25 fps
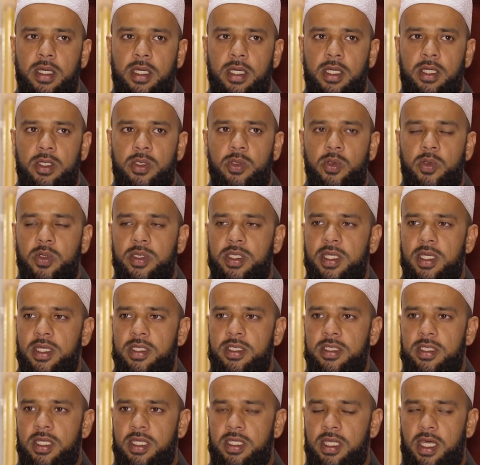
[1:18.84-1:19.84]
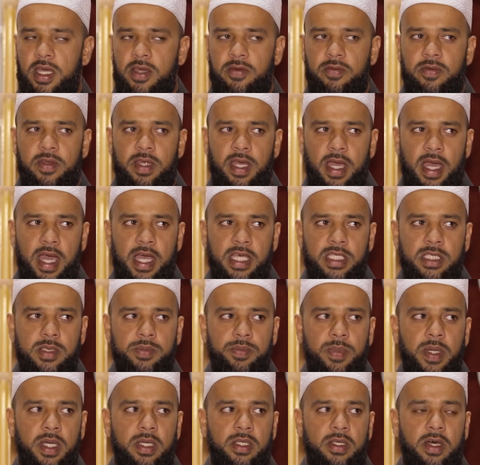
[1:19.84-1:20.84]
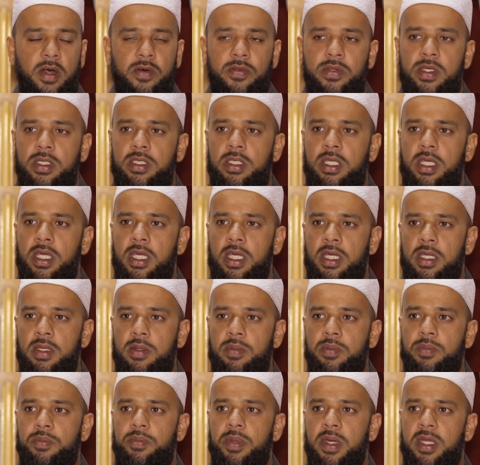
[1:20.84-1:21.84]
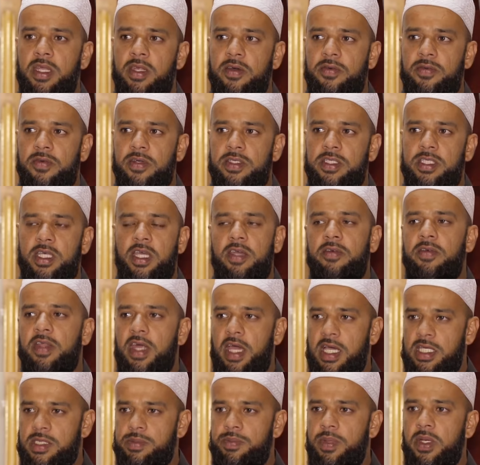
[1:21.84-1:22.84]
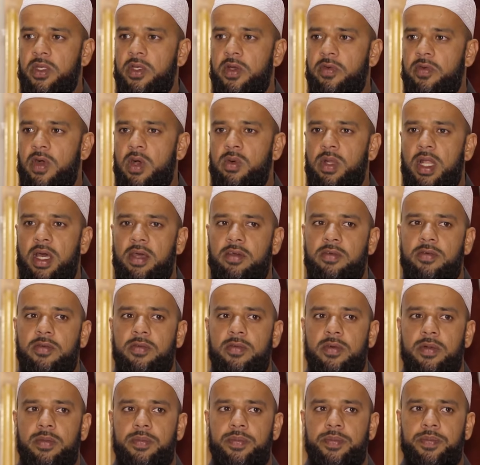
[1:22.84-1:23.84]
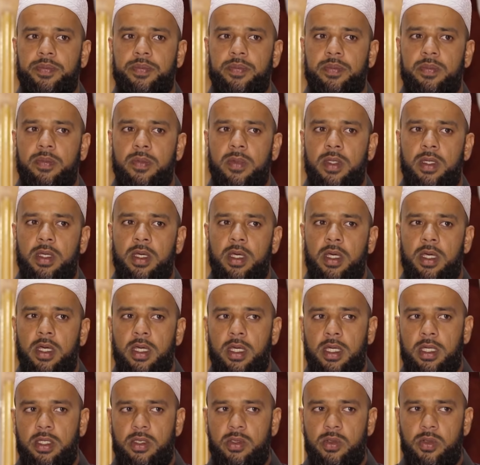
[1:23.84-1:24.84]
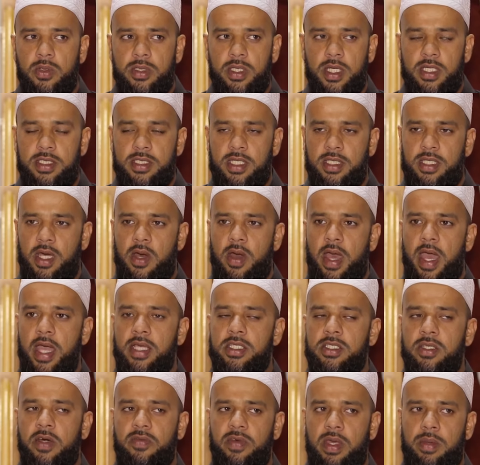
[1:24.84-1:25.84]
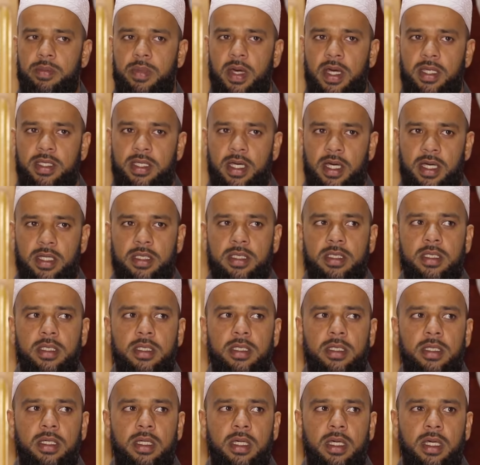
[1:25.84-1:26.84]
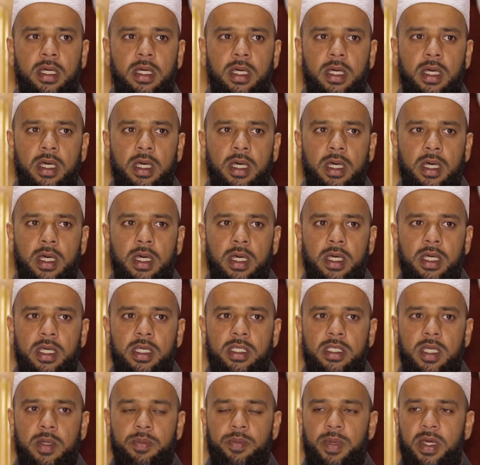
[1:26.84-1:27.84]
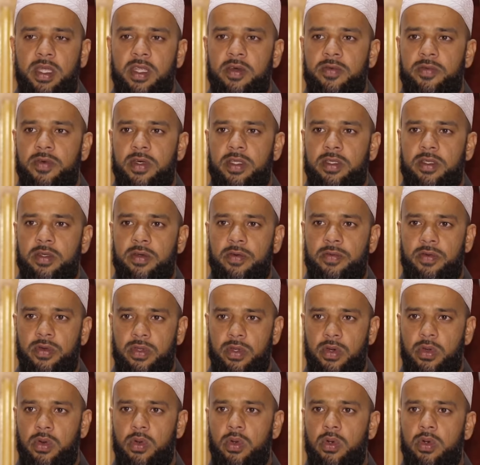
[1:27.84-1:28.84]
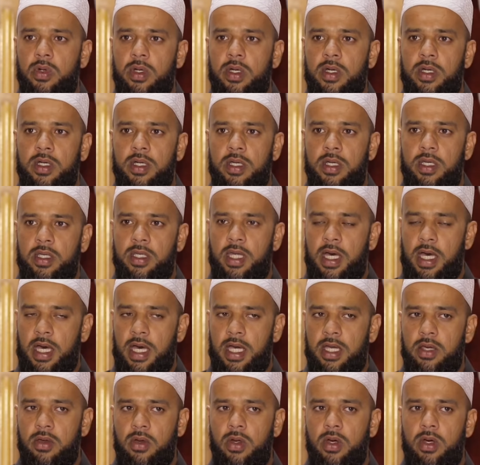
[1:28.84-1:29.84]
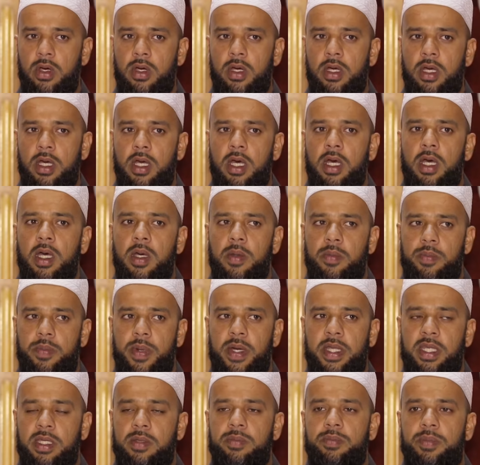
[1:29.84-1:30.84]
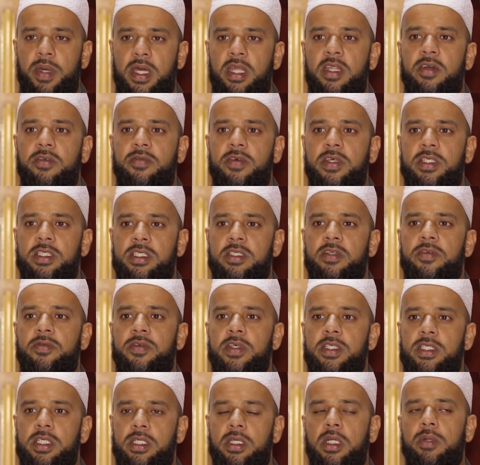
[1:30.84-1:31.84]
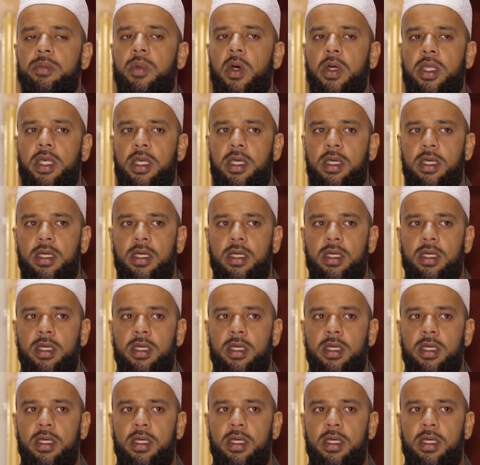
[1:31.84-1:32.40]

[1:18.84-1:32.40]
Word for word: He taught us that every aspect of the deen benefits every aspect of our life. He taught us that our acts of ibadat, is a benefit for the ruh in the akhirah, but it benefits the physical body.